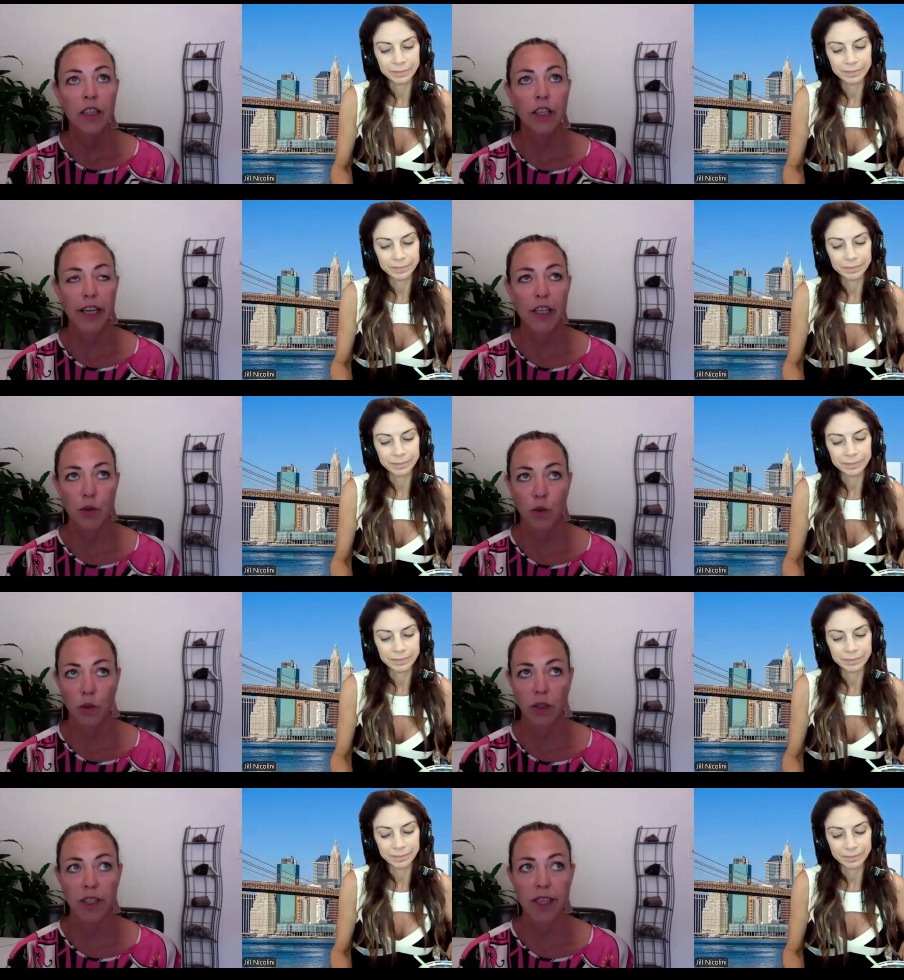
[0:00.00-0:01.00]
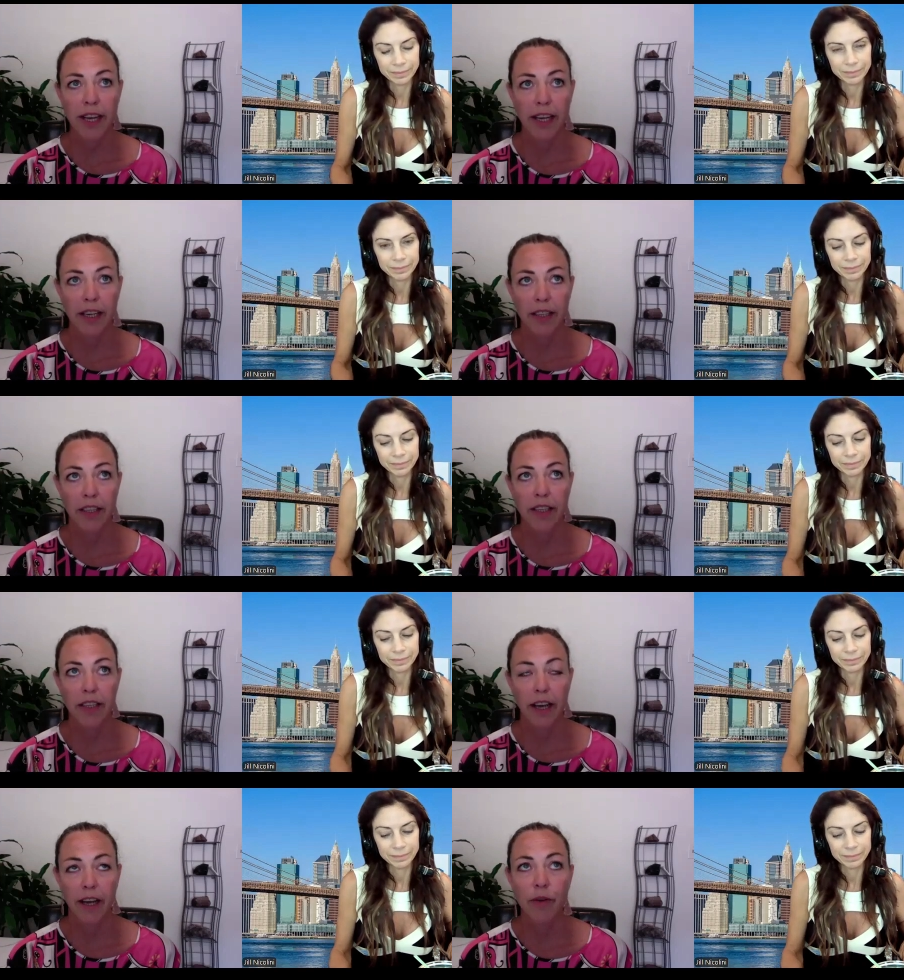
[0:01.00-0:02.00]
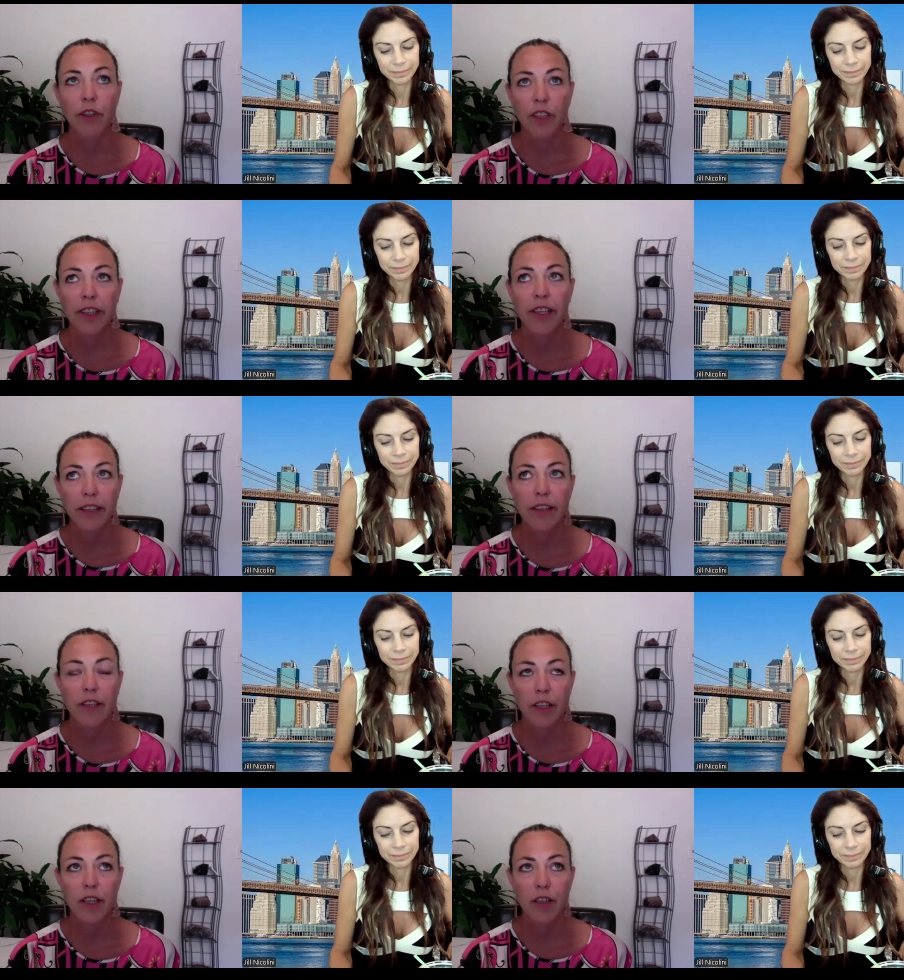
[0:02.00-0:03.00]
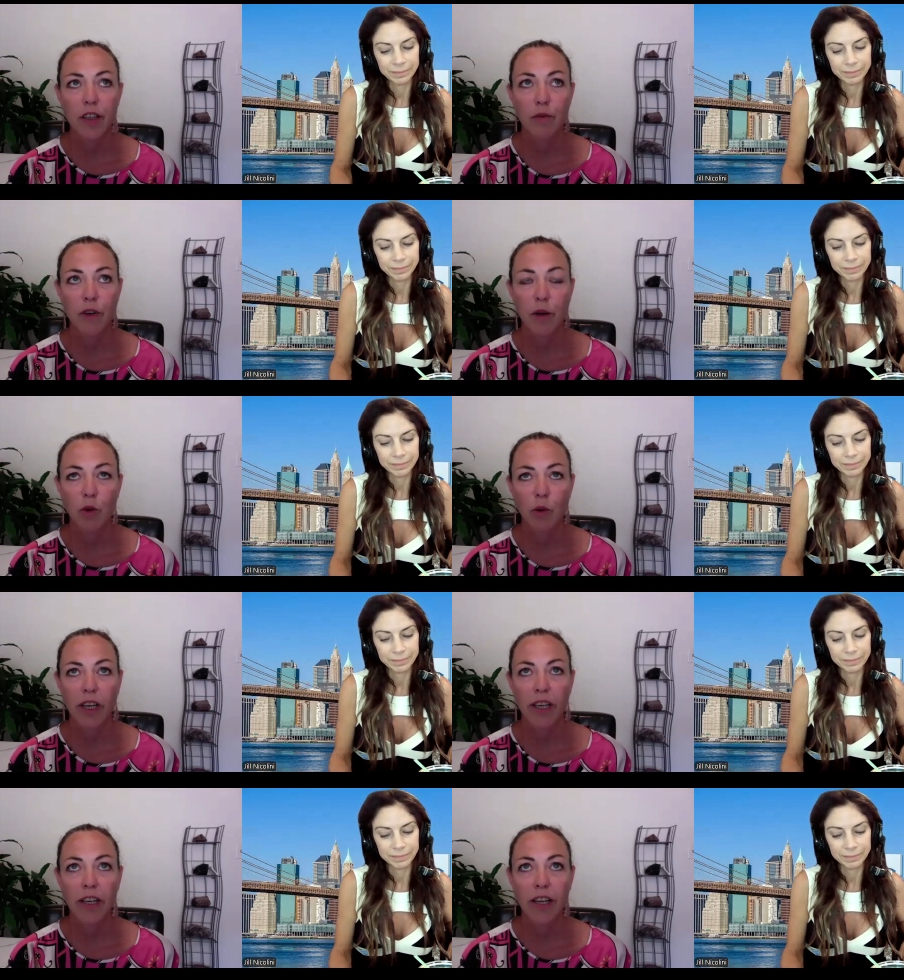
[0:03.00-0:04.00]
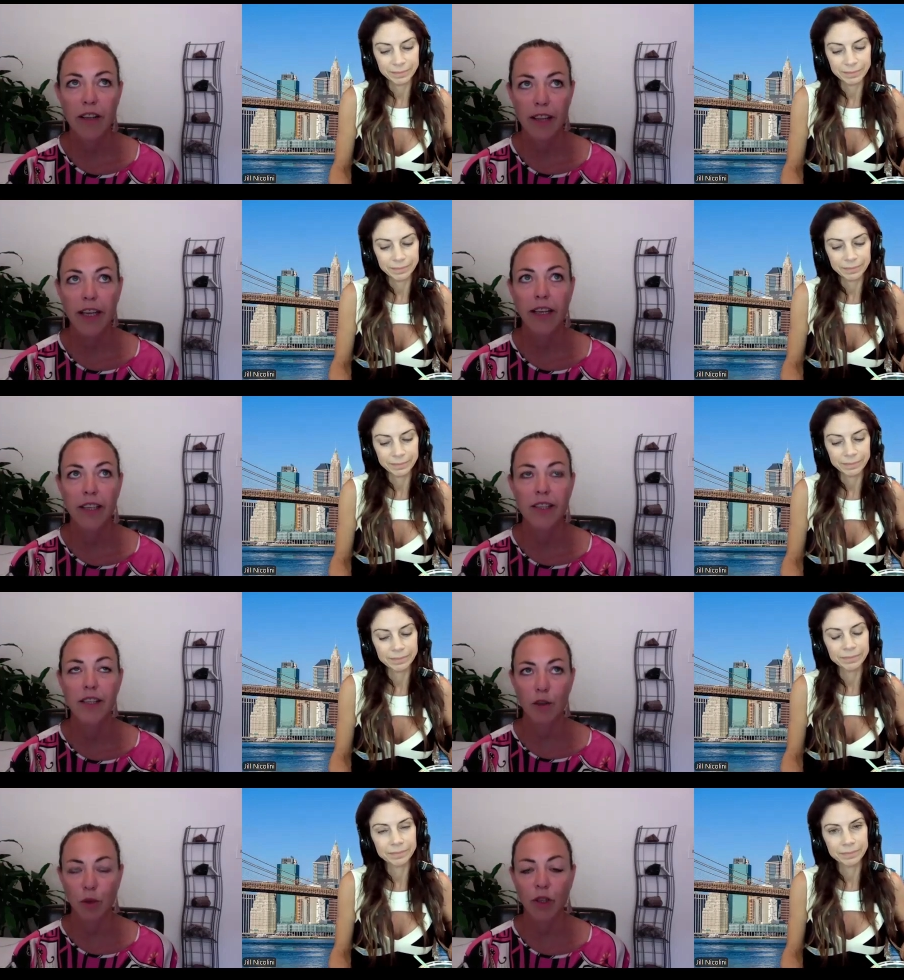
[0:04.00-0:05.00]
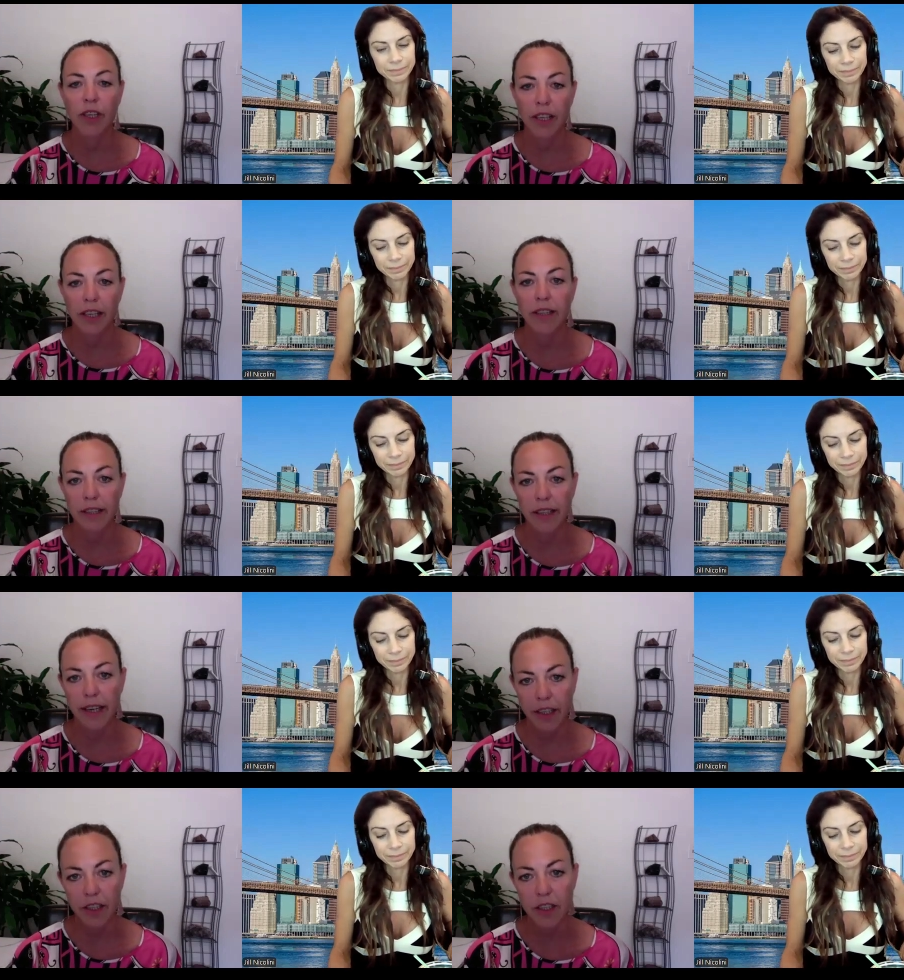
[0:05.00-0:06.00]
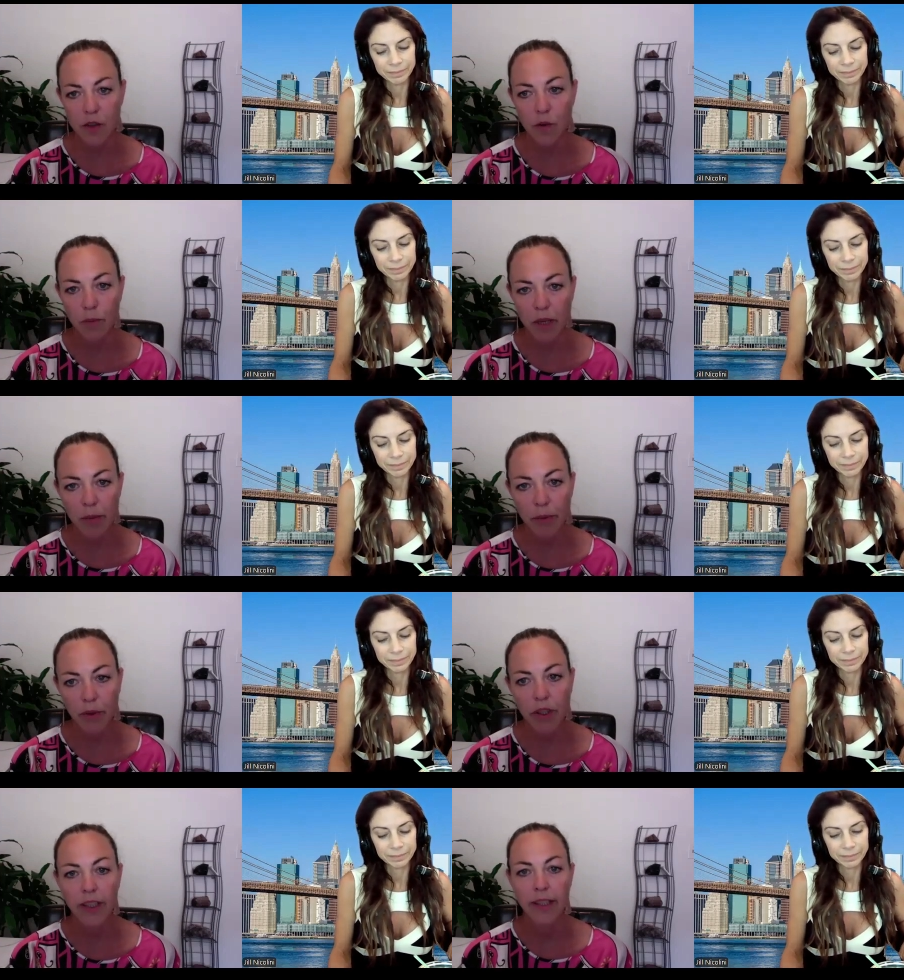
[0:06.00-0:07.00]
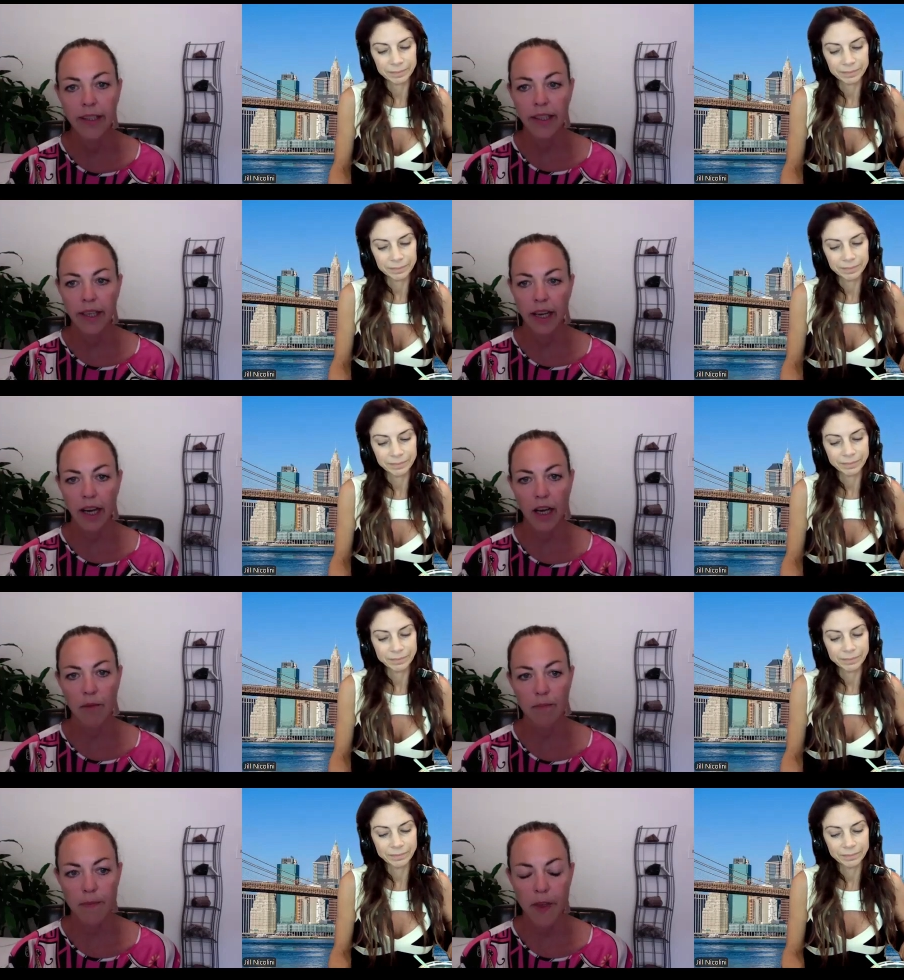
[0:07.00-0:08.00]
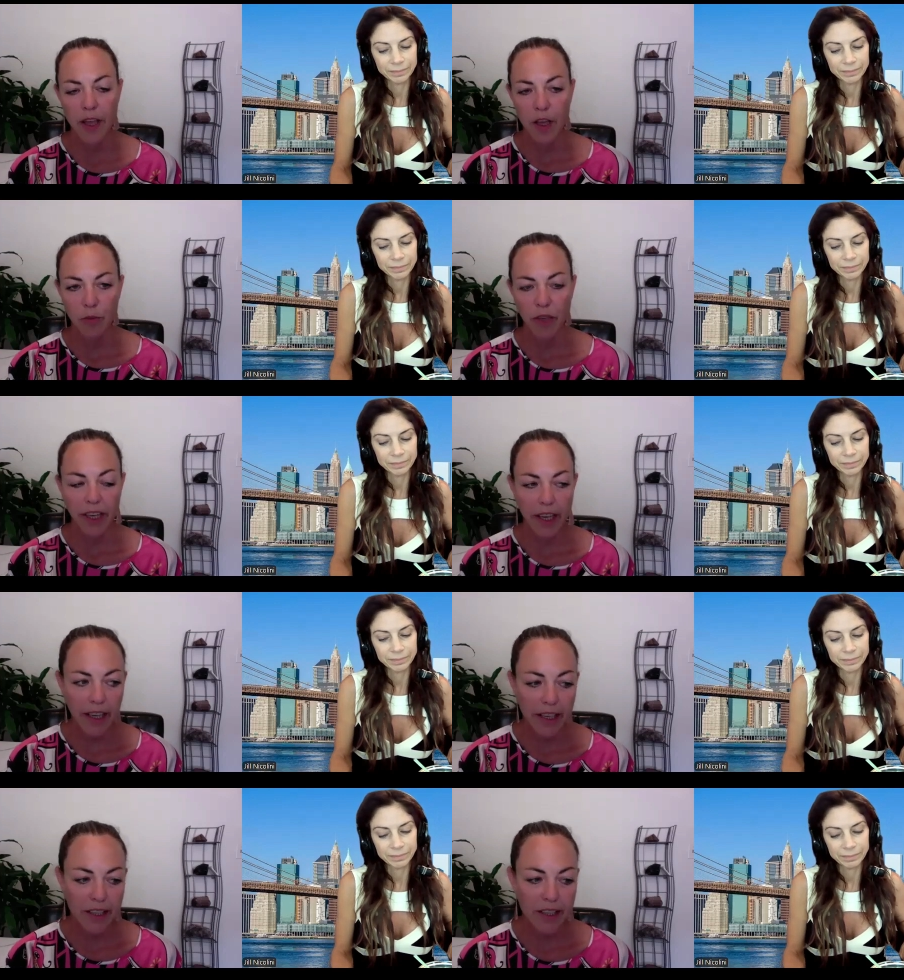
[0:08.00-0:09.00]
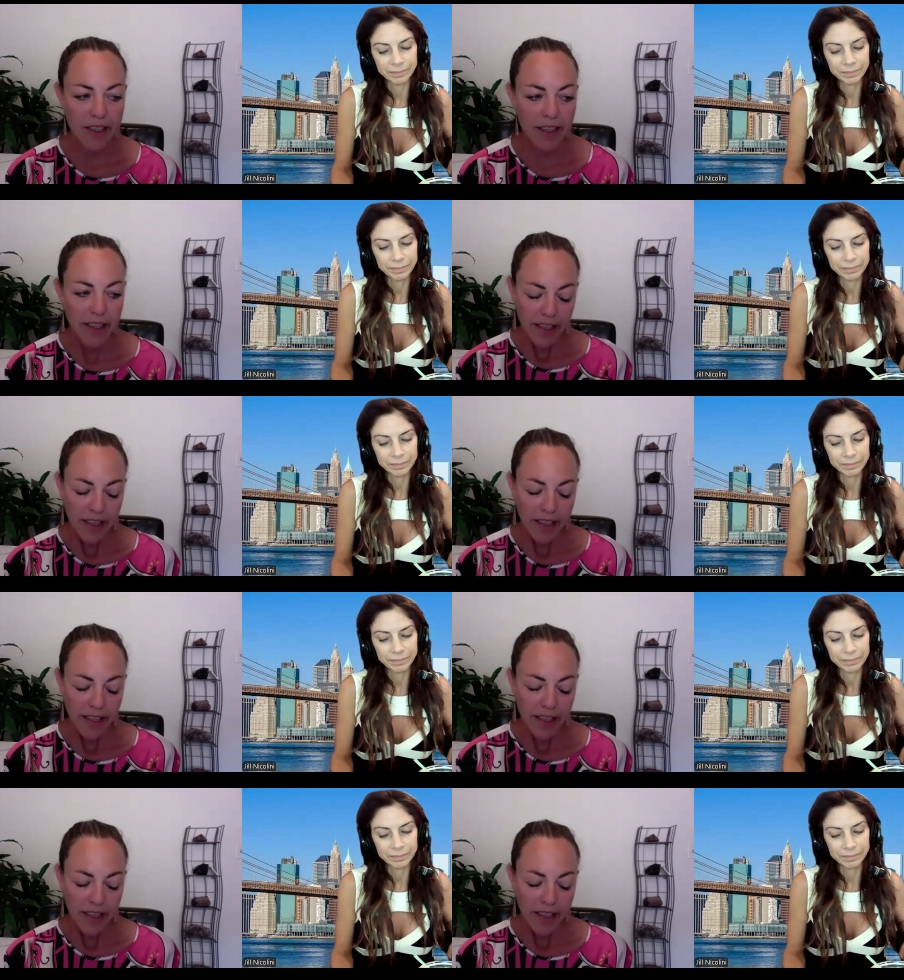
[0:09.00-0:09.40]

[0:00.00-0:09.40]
Speaker 1: great tools and i really think that the the number one thing is the community and the connections with people um, because